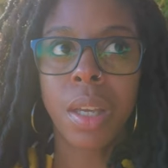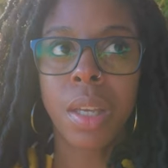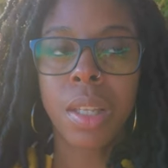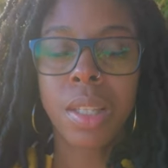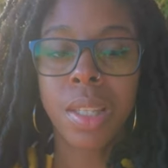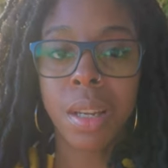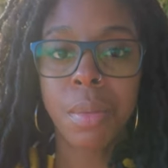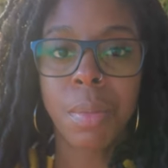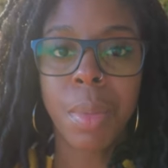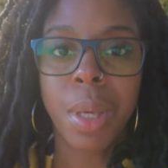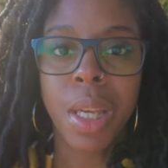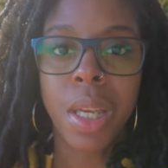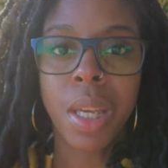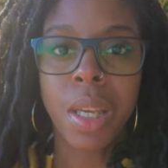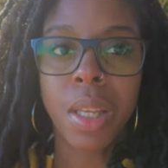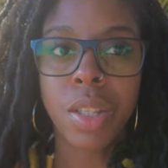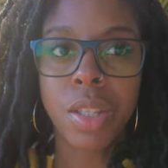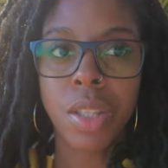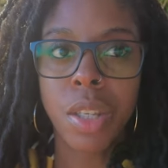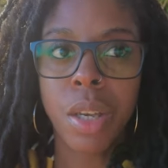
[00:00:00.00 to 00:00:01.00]
send
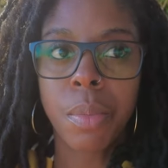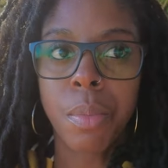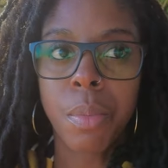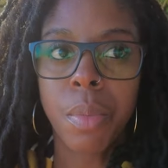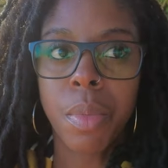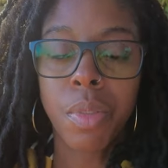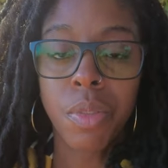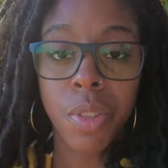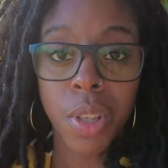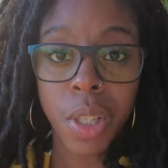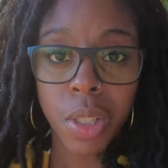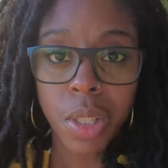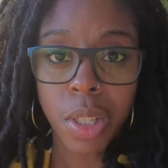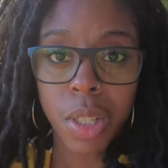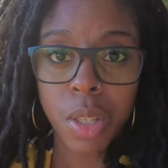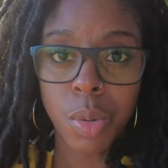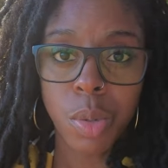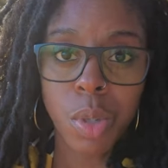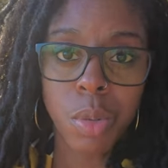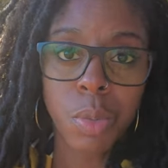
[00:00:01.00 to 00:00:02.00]
me some
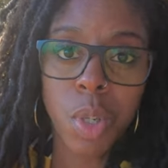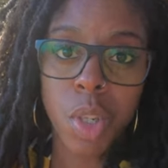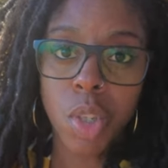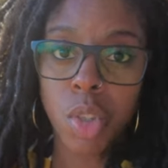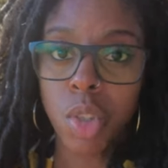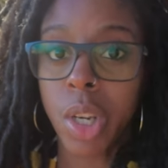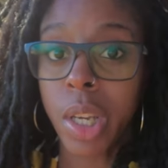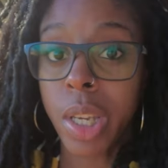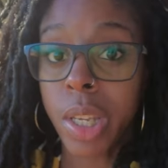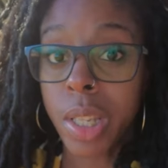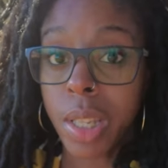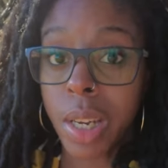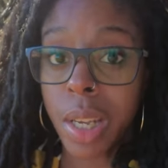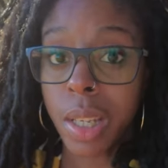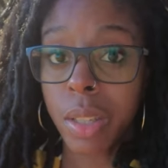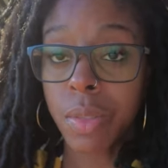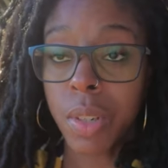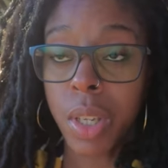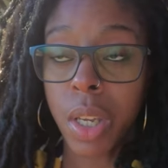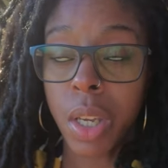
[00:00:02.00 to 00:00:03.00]
filters, which I'm going to try in the
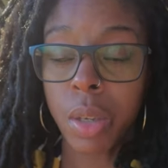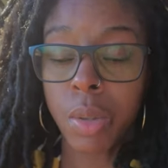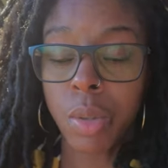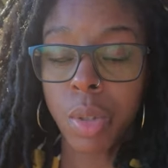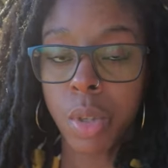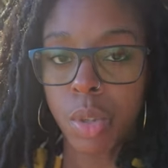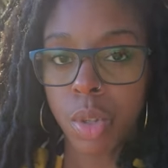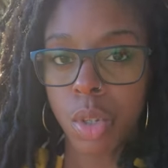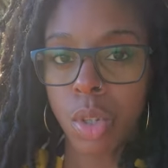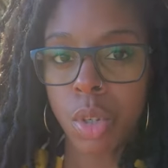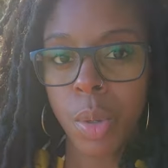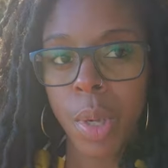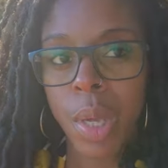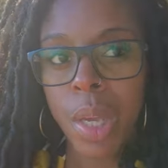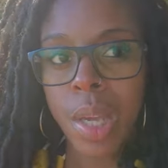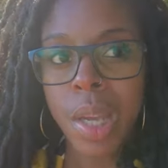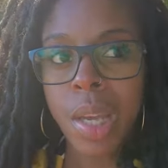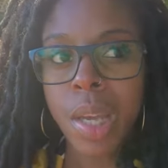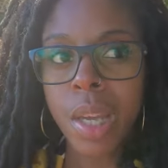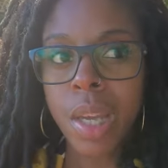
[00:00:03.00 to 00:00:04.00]
next video. So do
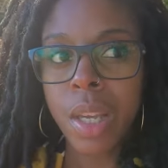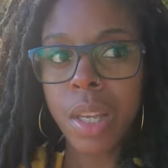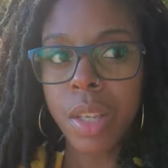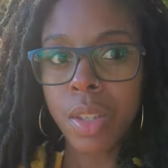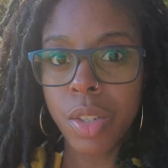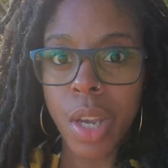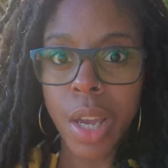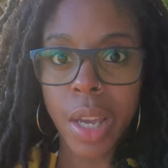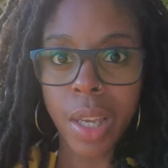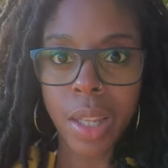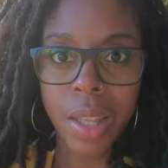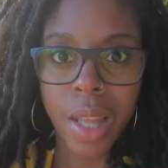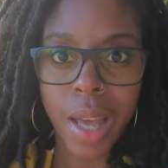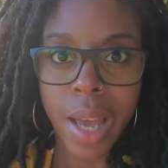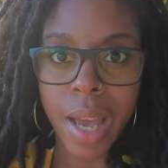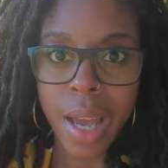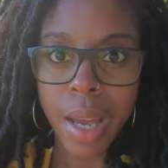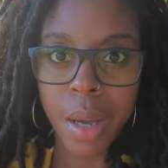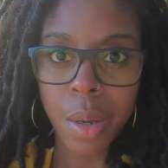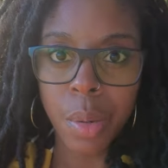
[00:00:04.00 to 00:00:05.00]
check
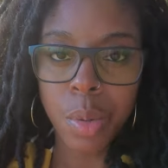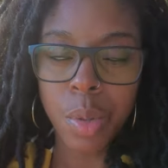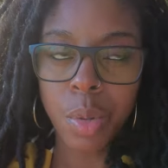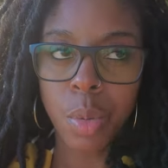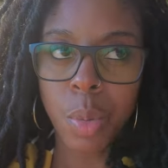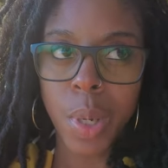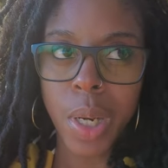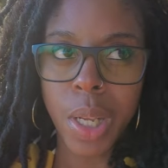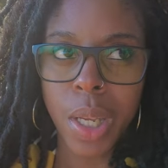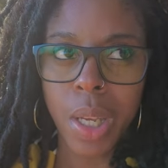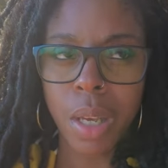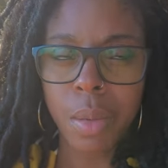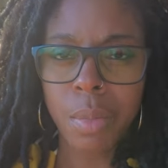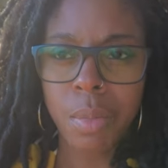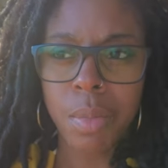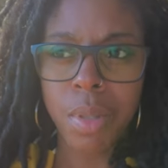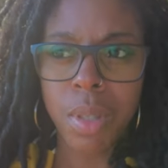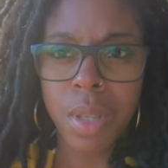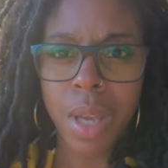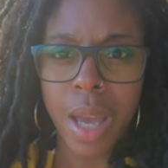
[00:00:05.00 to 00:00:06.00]
that out when it
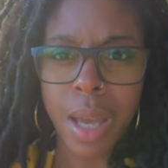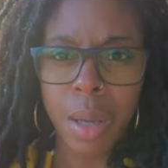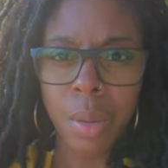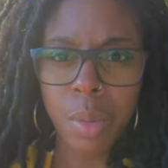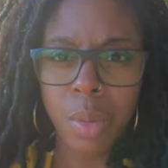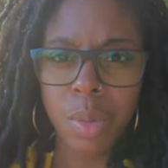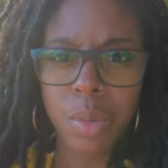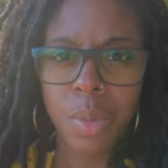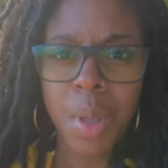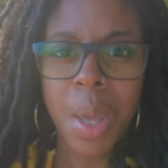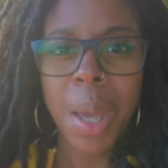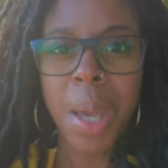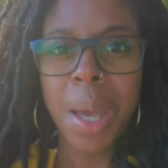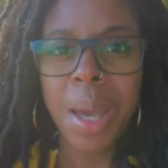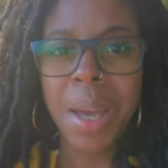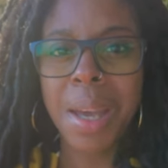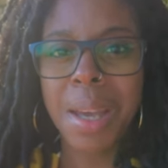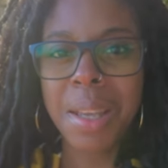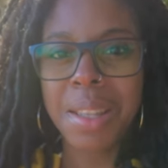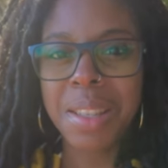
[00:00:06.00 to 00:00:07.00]
comes out
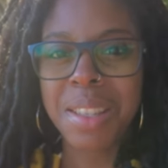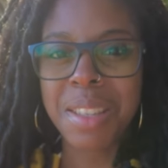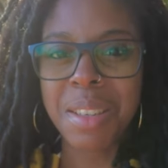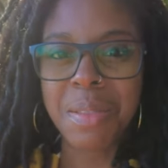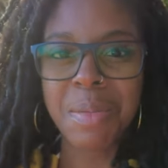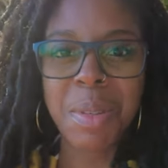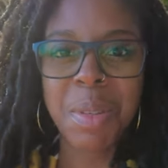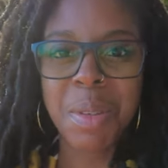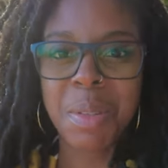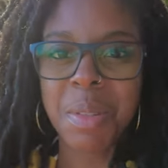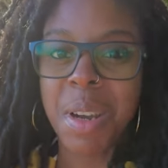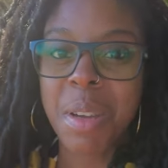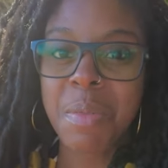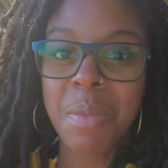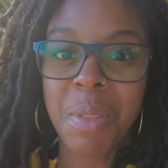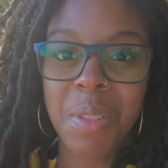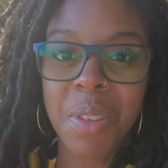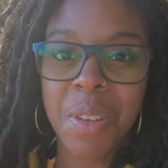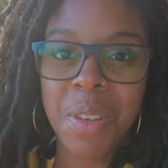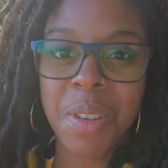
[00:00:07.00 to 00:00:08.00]
and
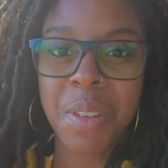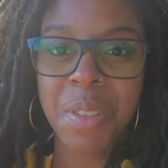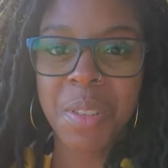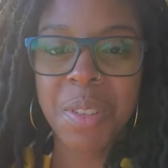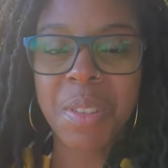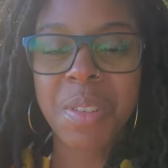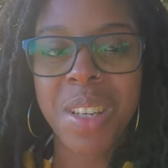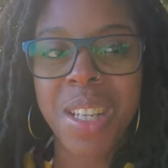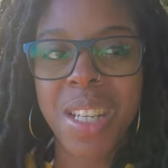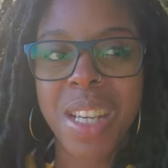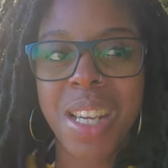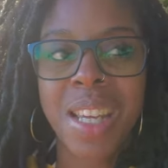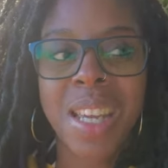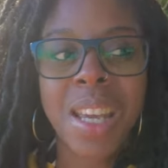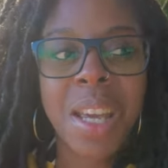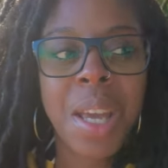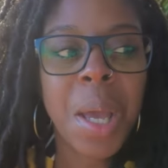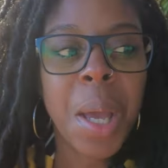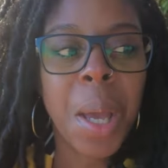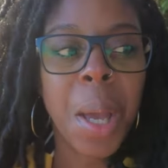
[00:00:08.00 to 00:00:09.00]
subscribe if you're not already.
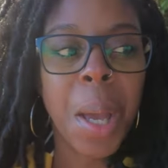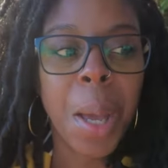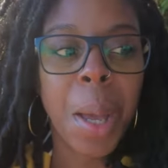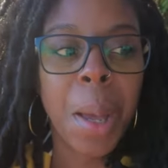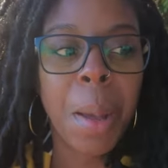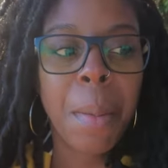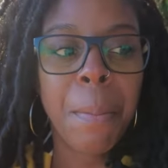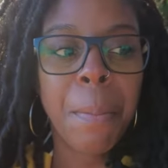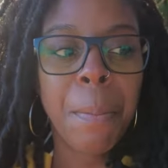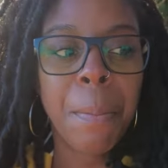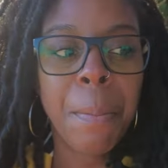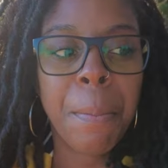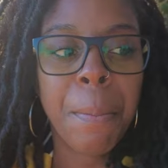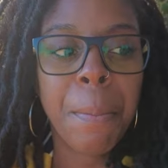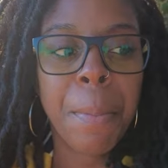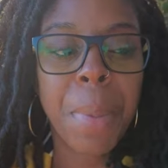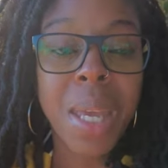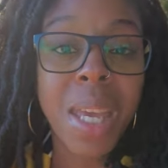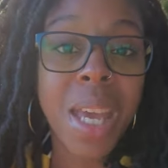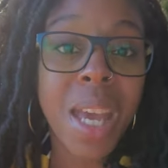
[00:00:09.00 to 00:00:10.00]

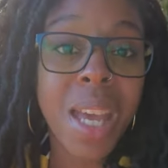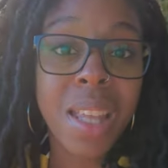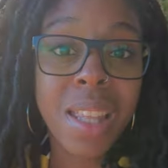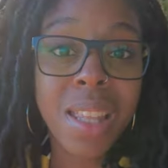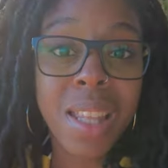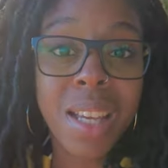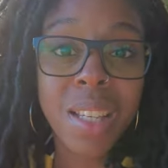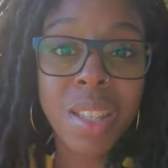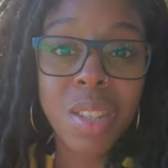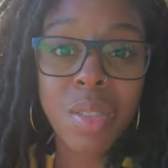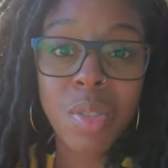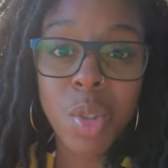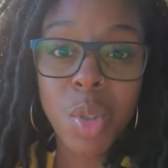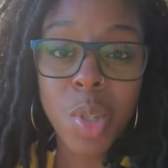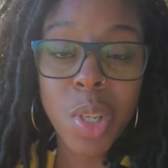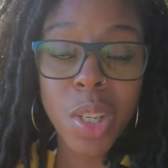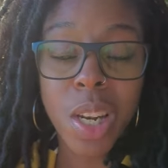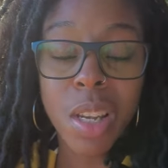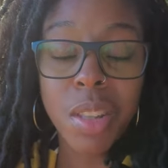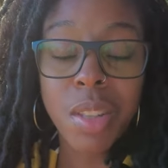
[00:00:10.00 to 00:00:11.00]
But yeah, thanks for
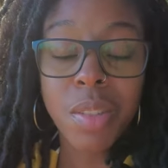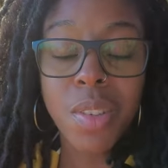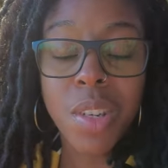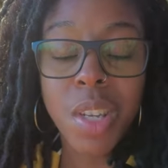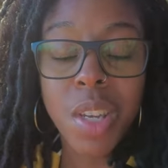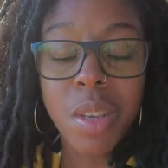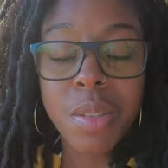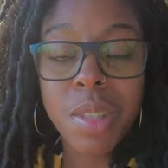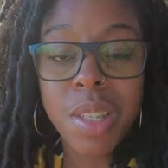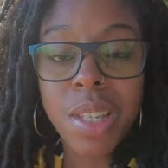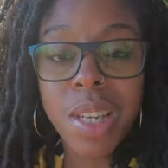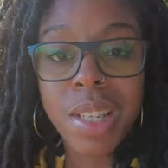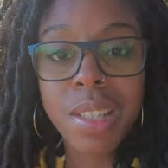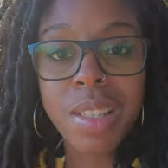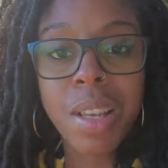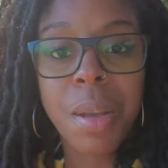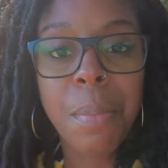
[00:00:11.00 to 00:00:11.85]
checking out the video. See you next